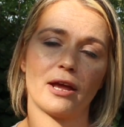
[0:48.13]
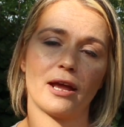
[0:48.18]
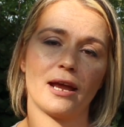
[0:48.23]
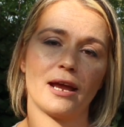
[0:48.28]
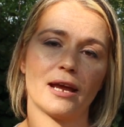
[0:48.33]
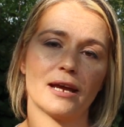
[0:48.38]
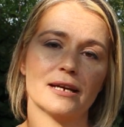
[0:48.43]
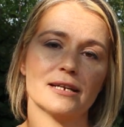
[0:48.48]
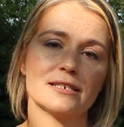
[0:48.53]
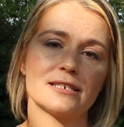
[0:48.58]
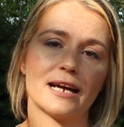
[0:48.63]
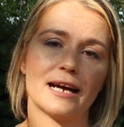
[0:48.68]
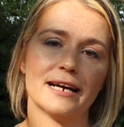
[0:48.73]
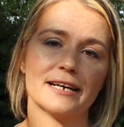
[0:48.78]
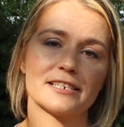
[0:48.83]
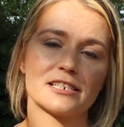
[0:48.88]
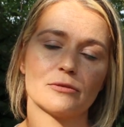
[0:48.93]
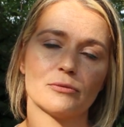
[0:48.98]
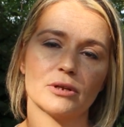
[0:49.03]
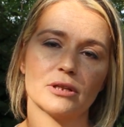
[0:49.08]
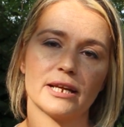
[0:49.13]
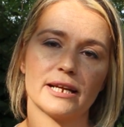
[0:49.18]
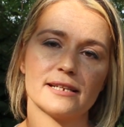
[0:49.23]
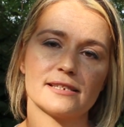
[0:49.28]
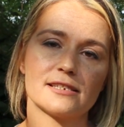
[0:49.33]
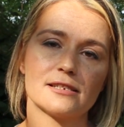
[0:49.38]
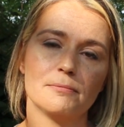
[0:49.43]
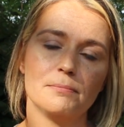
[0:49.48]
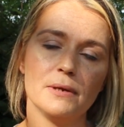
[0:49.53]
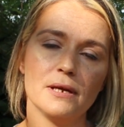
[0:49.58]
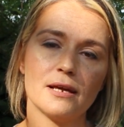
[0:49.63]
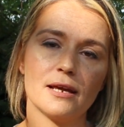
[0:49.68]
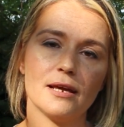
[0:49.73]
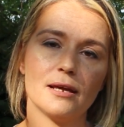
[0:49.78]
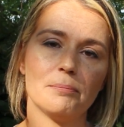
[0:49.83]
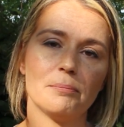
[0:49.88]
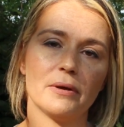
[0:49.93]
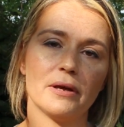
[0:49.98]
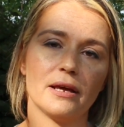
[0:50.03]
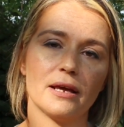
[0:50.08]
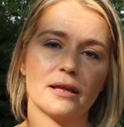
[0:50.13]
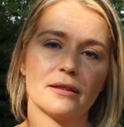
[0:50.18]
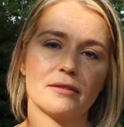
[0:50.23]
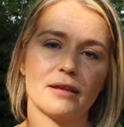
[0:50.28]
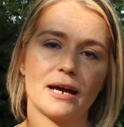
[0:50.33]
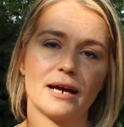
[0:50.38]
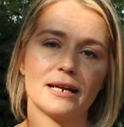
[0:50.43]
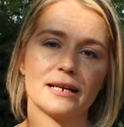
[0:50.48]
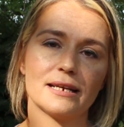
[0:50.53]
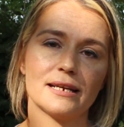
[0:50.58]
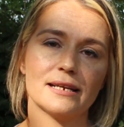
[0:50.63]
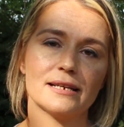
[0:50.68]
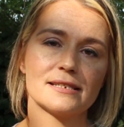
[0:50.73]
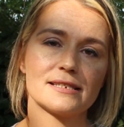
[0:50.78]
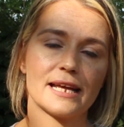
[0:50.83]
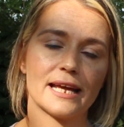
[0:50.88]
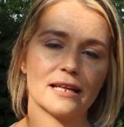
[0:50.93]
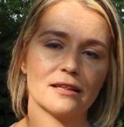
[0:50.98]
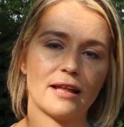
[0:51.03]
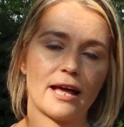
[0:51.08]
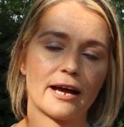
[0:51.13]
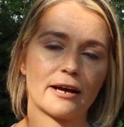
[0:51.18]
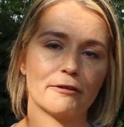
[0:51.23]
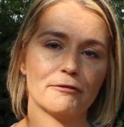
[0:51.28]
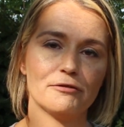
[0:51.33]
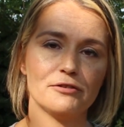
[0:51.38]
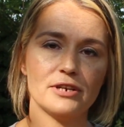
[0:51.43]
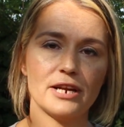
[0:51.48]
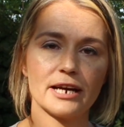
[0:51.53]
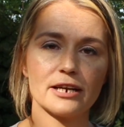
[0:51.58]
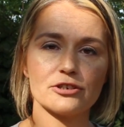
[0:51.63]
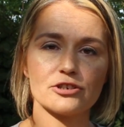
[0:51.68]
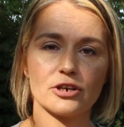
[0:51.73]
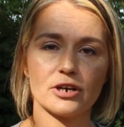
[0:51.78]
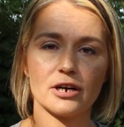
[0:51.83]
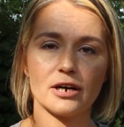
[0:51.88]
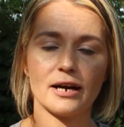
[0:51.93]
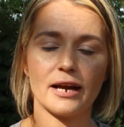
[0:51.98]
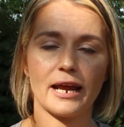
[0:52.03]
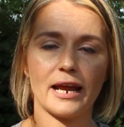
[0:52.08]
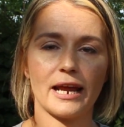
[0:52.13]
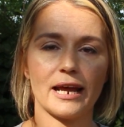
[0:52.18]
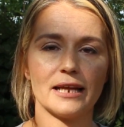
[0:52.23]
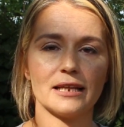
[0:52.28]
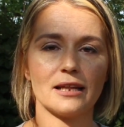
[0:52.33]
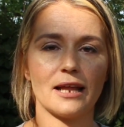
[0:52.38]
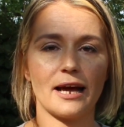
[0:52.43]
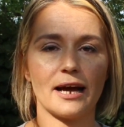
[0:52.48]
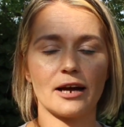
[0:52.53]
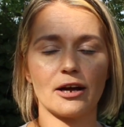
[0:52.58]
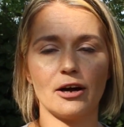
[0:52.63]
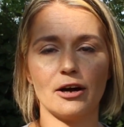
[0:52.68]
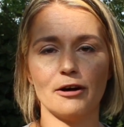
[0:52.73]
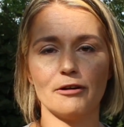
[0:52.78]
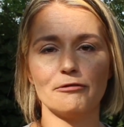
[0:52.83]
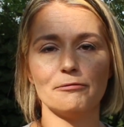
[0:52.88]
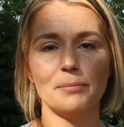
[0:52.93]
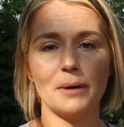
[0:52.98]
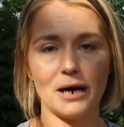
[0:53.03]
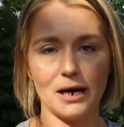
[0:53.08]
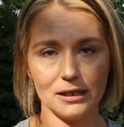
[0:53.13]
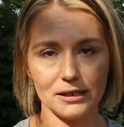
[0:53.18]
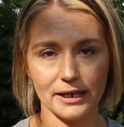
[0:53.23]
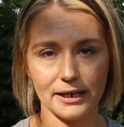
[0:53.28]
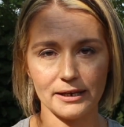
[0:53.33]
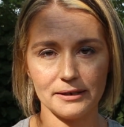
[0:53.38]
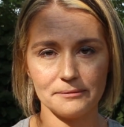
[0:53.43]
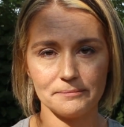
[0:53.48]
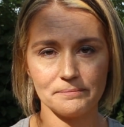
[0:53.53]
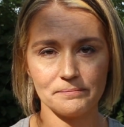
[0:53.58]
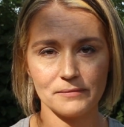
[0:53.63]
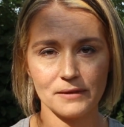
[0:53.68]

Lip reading: and as it relates to beekeeping, that is a lack of nectar and lack of pollen.